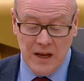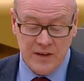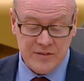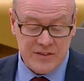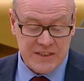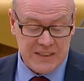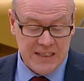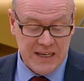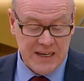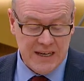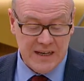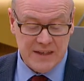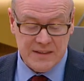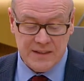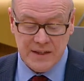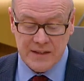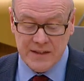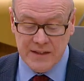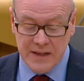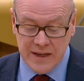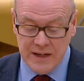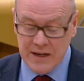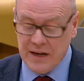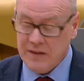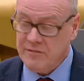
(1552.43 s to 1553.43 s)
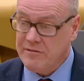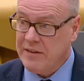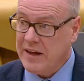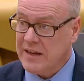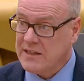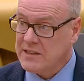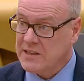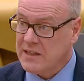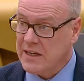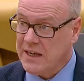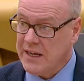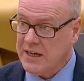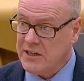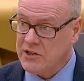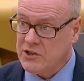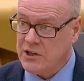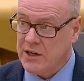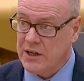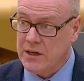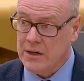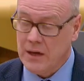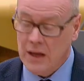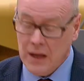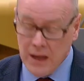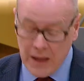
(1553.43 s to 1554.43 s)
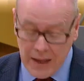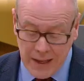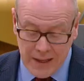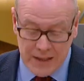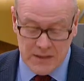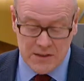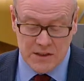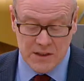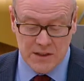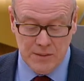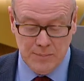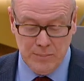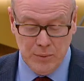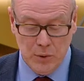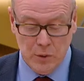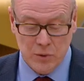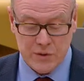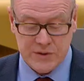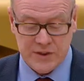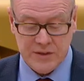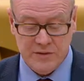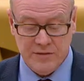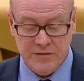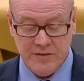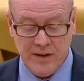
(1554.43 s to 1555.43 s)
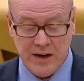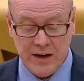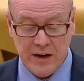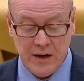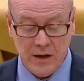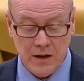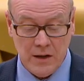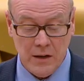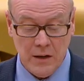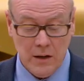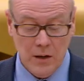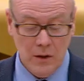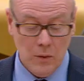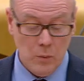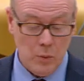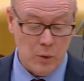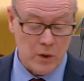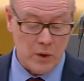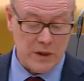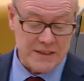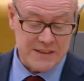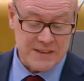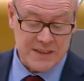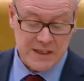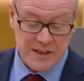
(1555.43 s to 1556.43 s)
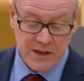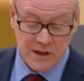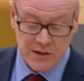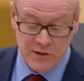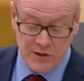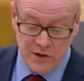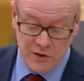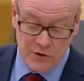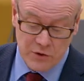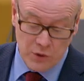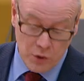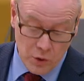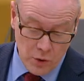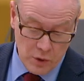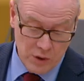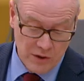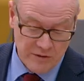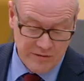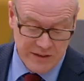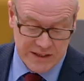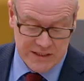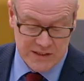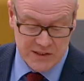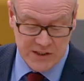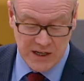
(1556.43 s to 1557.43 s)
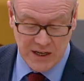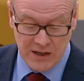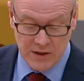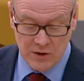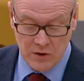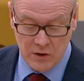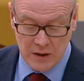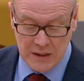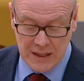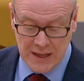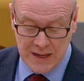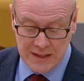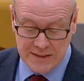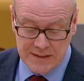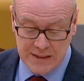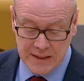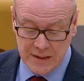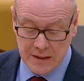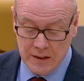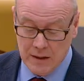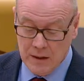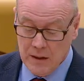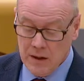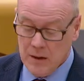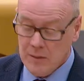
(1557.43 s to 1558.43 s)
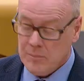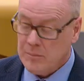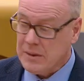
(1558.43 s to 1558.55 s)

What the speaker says: have stated that their investigation into the Bolton fire will consider the role of external cladding